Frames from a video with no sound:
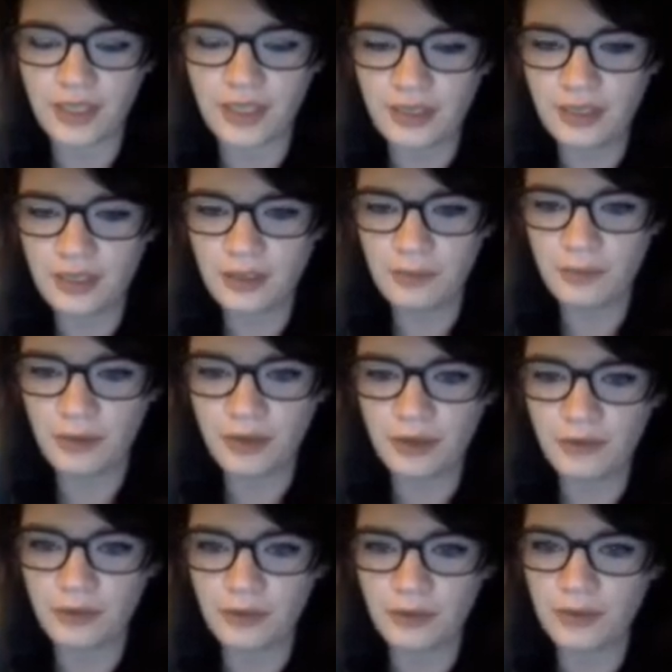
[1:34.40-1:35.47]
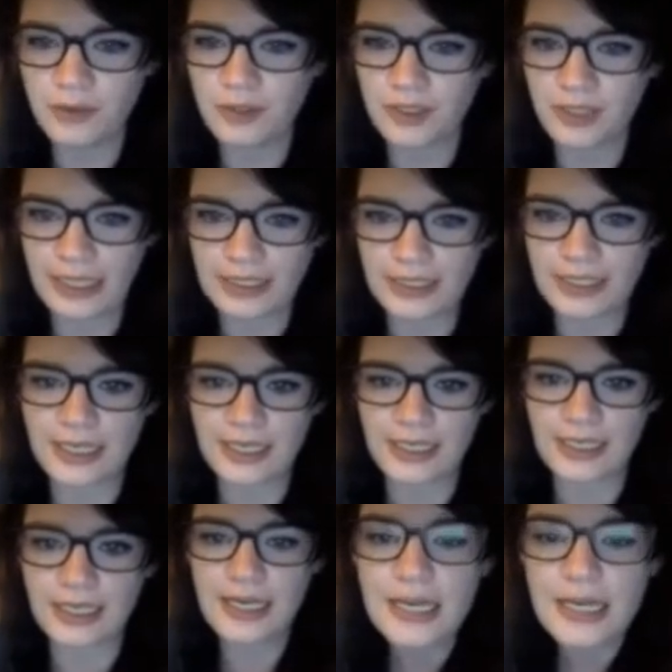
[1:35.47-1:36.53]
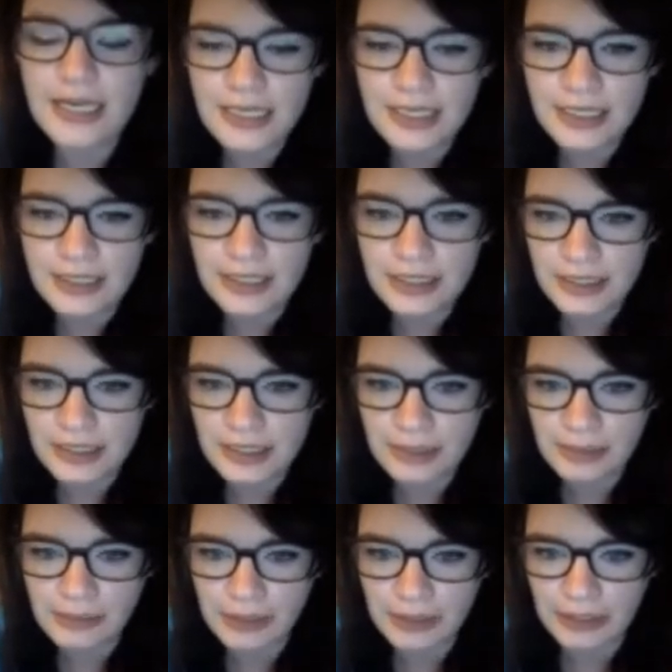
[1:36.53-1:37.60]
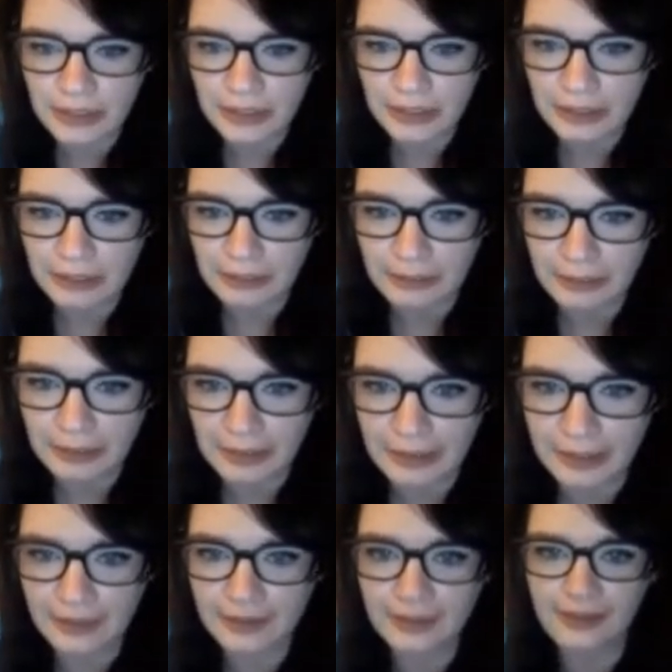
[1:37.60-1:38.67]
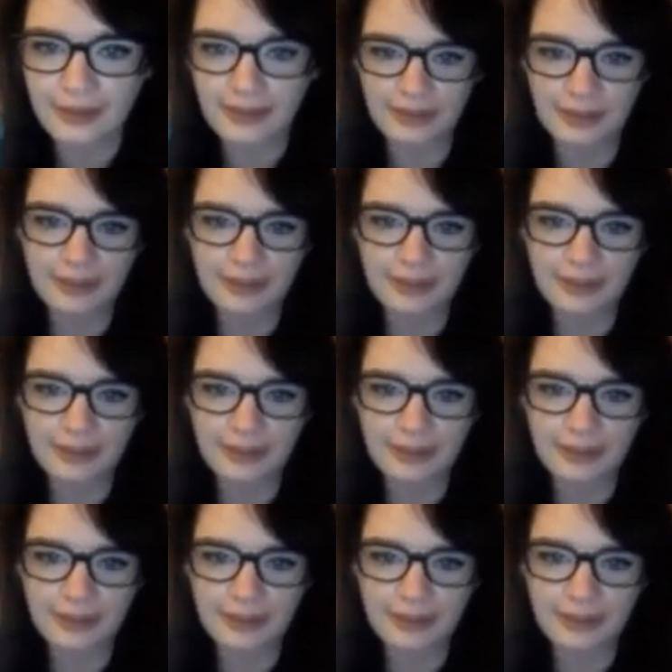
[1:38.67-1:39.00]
Technically, part of your world was in 1989, so we're gonna go with that. Yes.